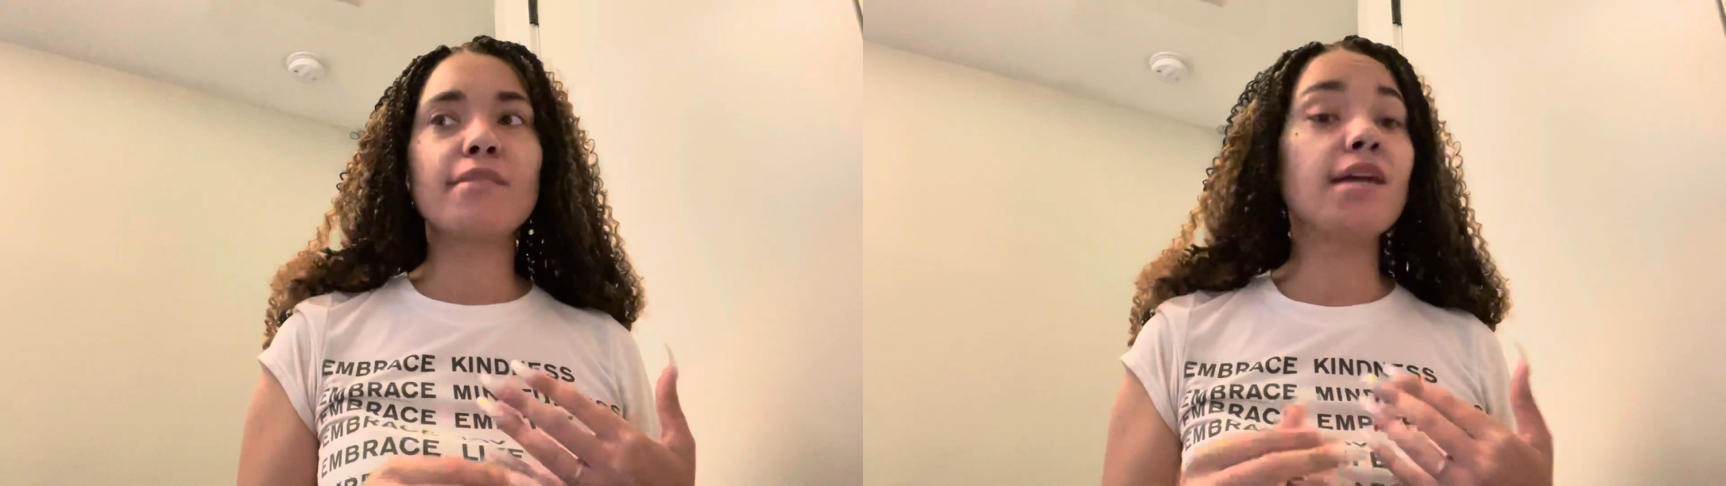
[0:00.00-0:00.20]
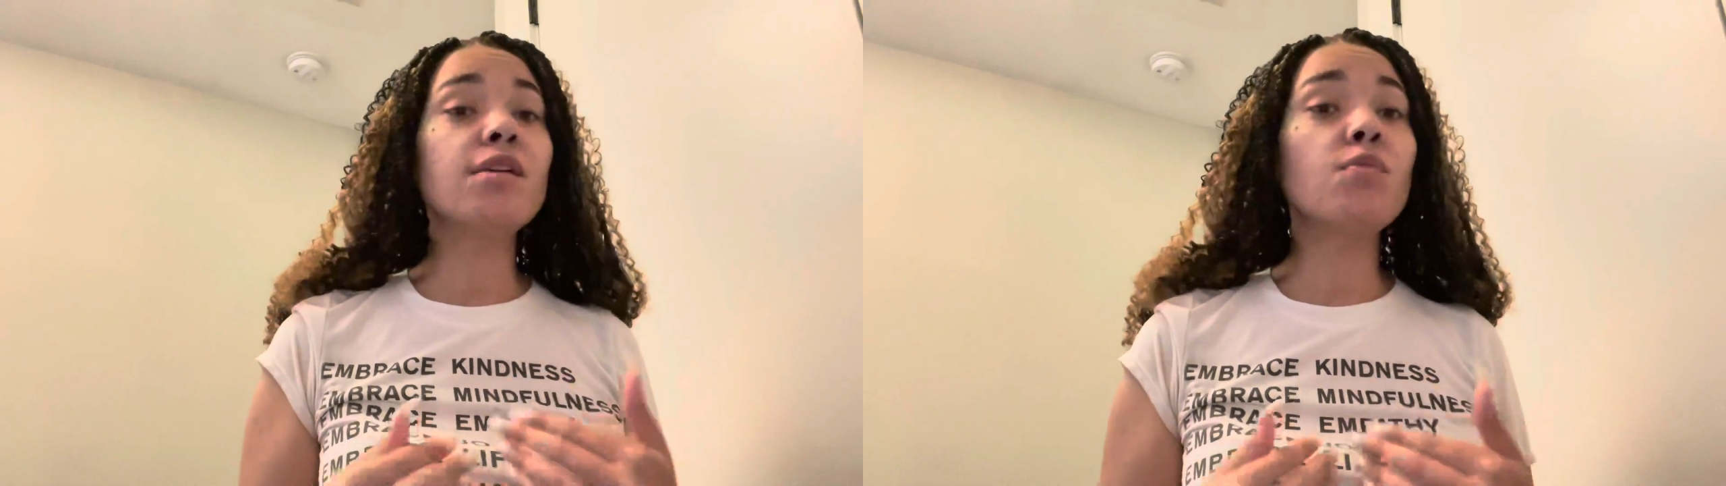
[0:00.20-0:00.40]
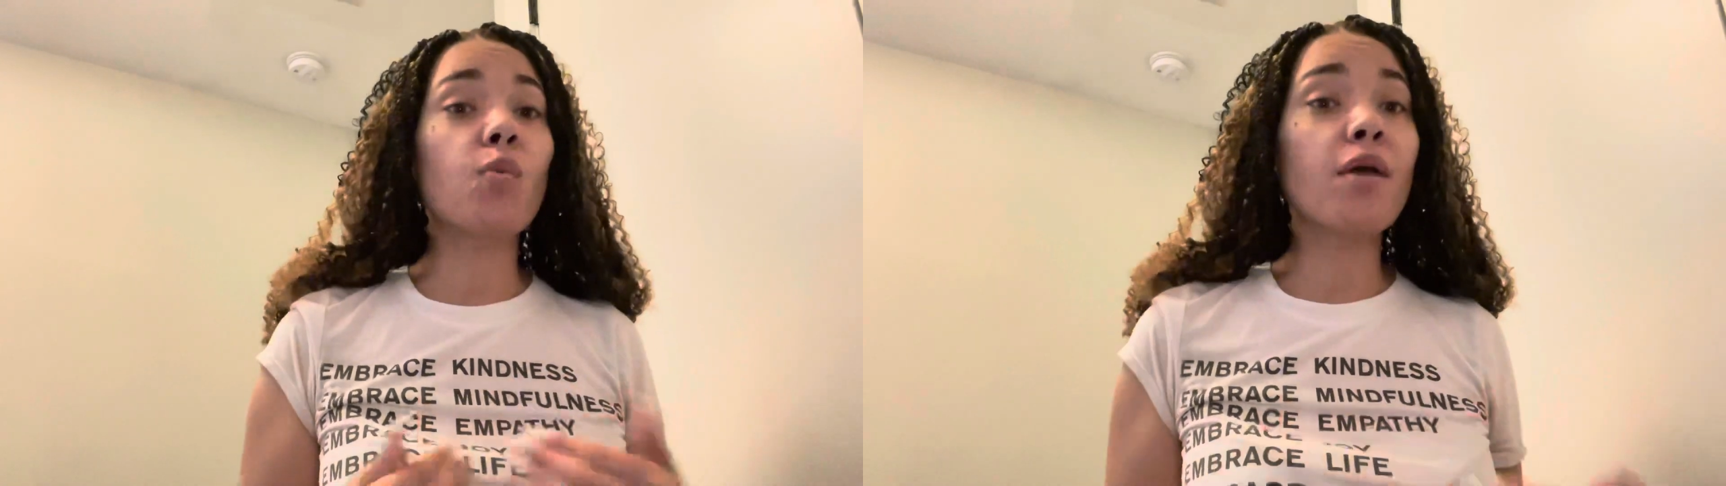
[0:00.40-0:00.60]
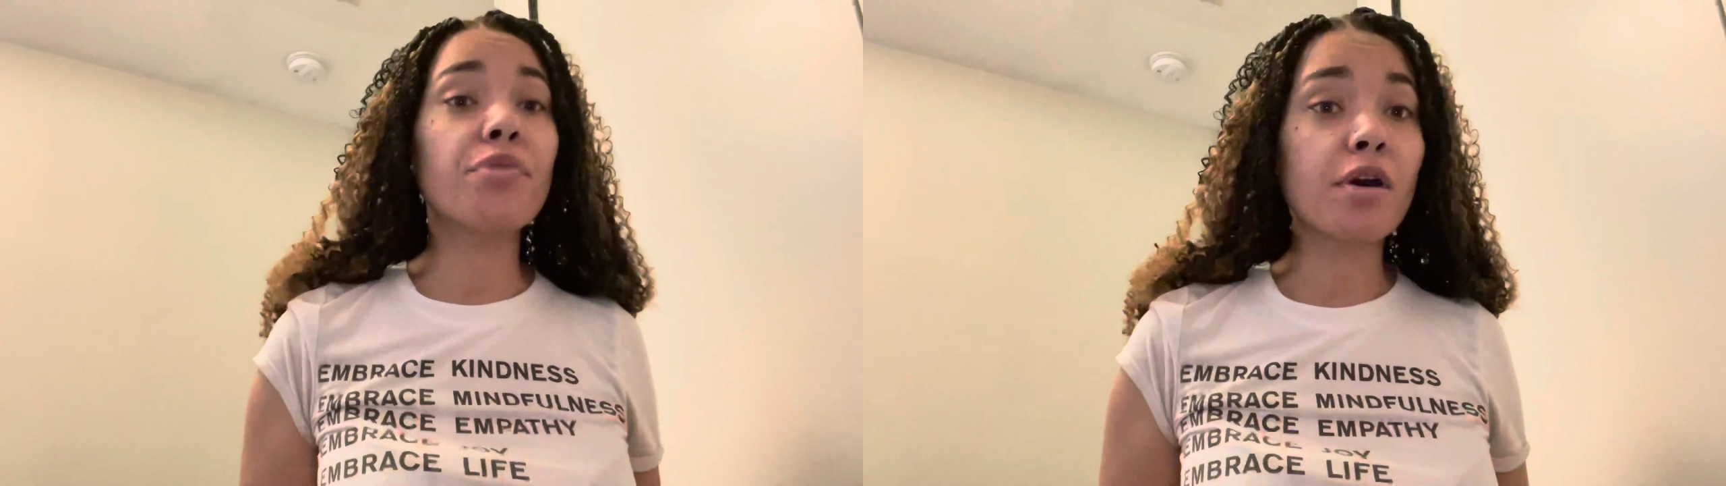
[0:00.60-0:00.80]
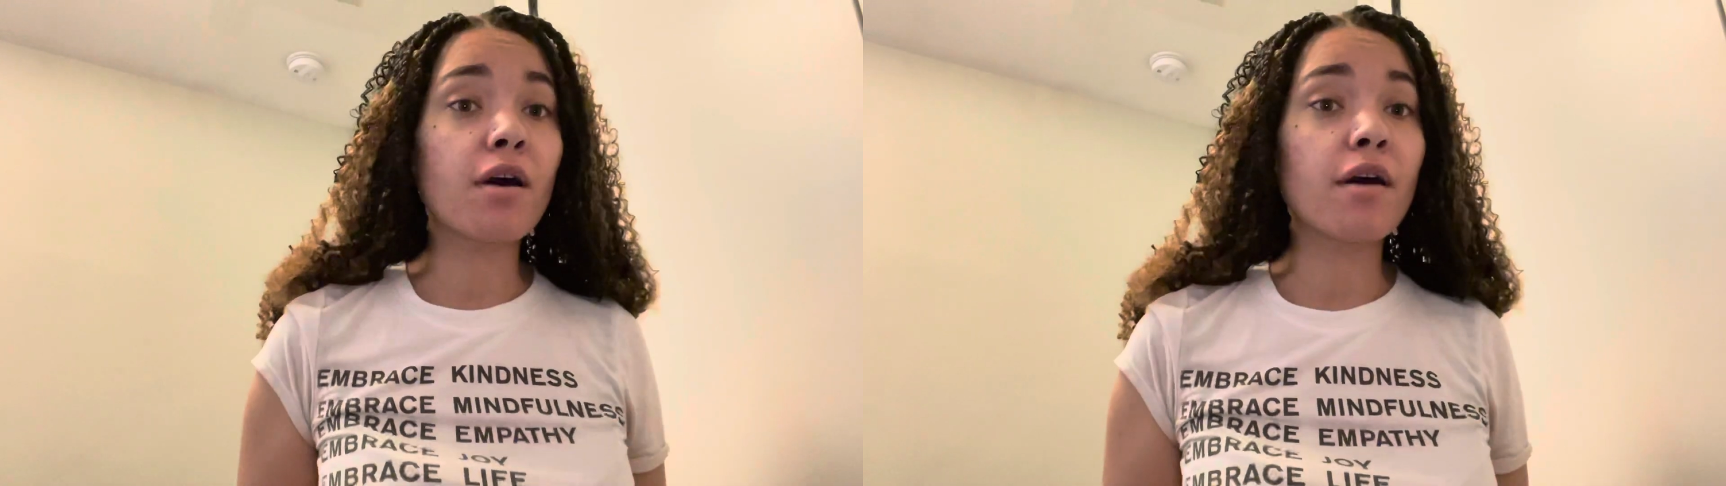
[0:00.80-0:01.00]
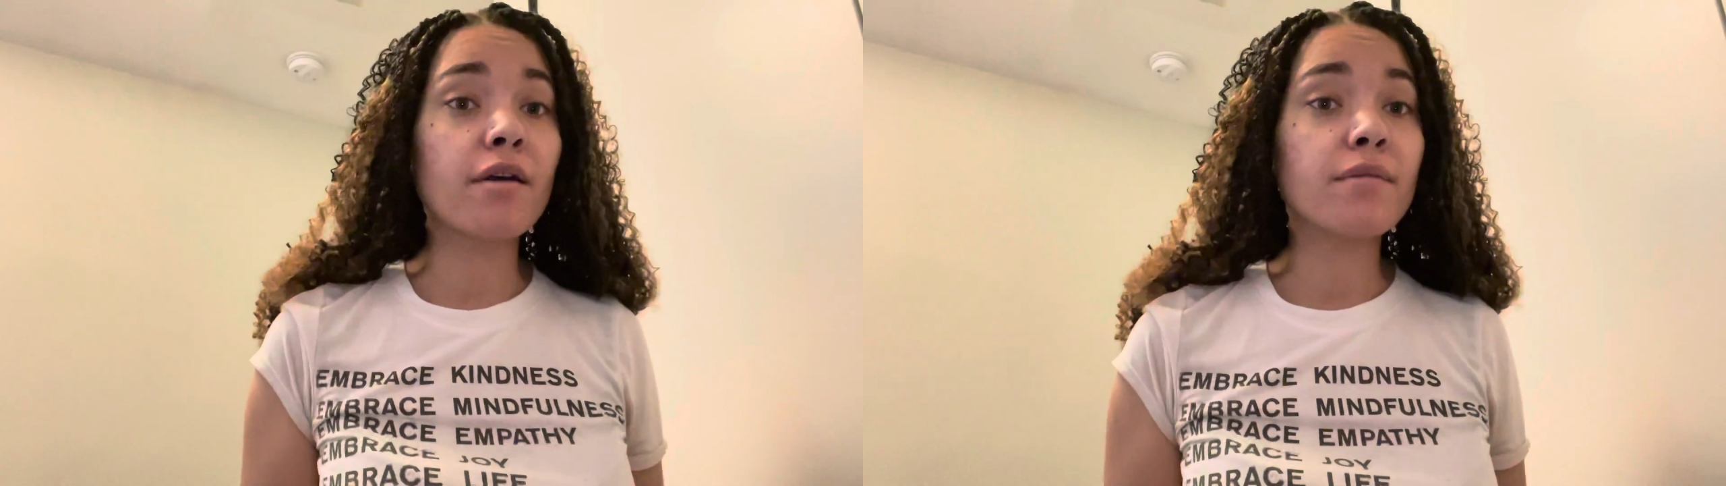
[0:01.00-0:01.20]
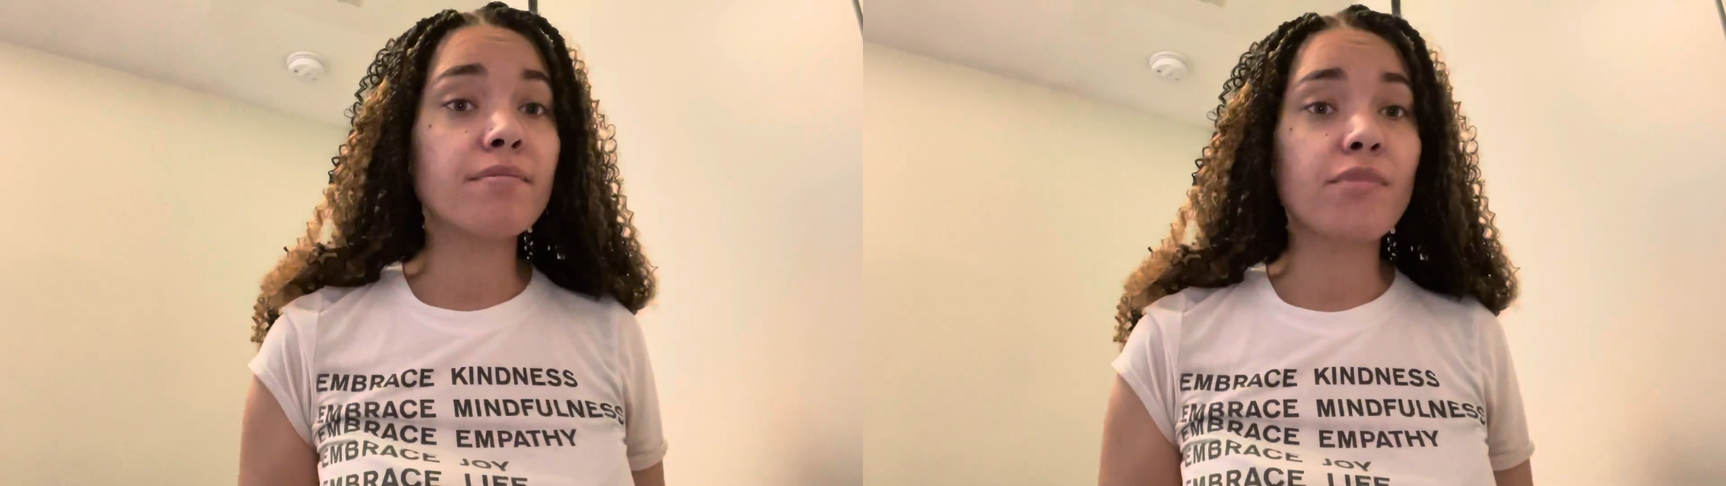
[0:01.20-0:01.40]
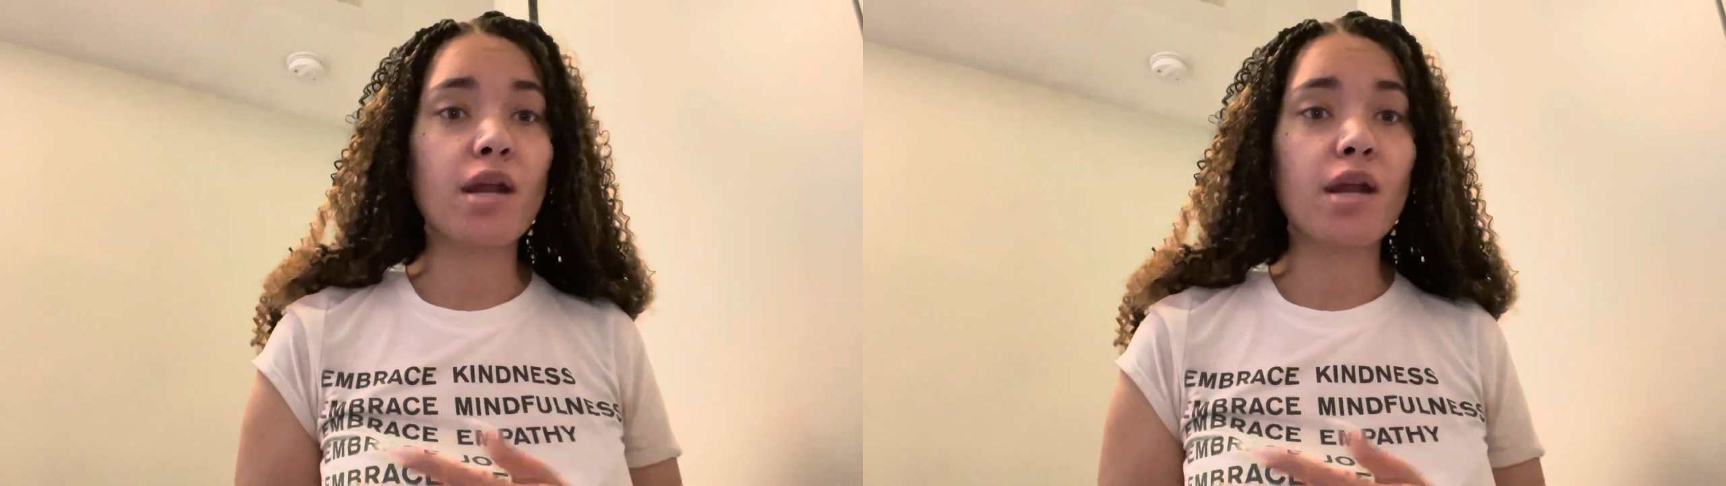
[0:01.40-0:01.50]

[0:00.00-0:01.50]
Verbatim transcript: I didn't want the car that